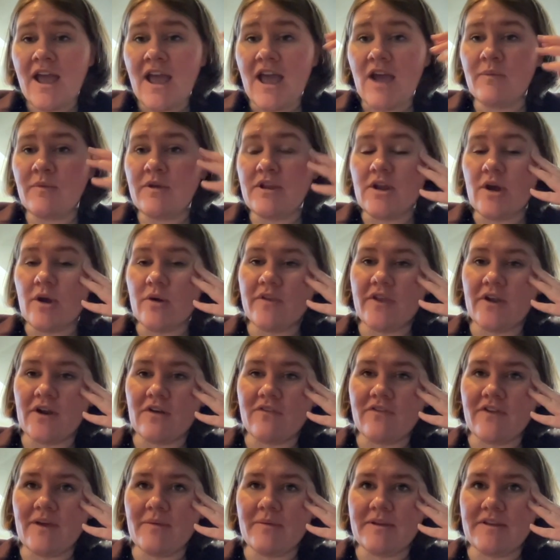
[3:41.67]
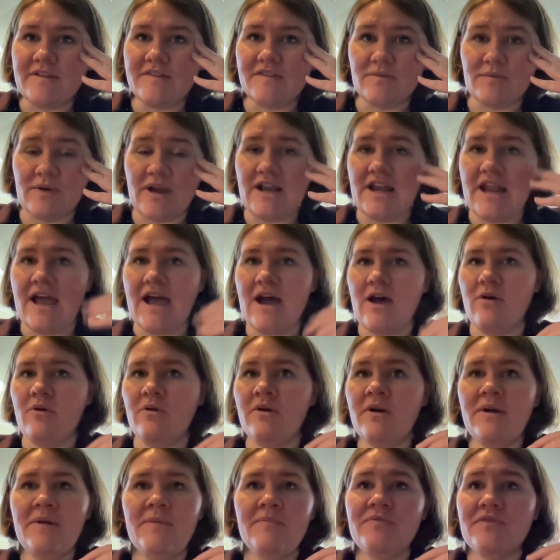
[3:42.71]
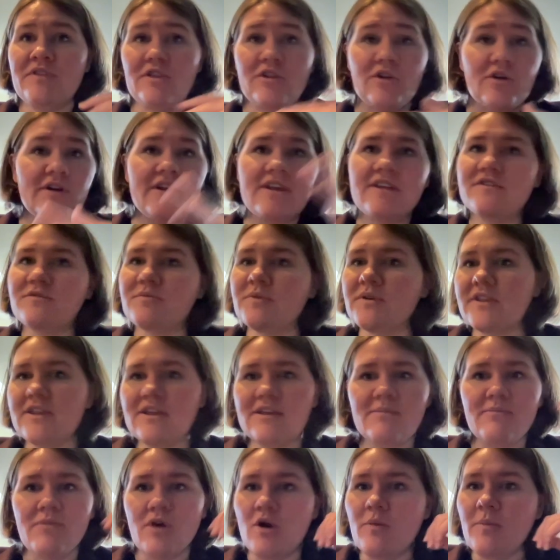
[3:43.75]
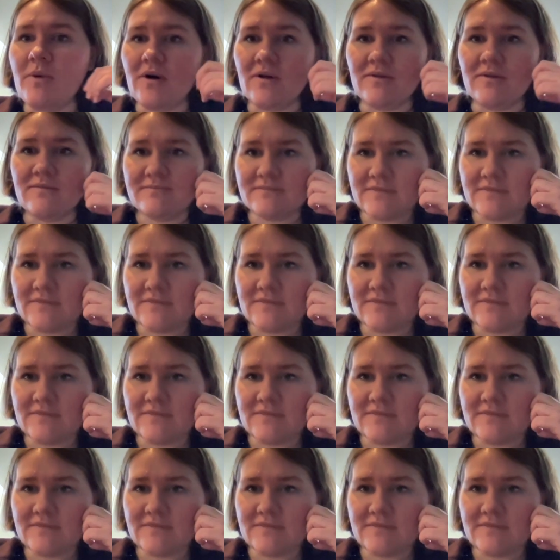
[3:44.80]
And we know that our families right now learning is really mobile.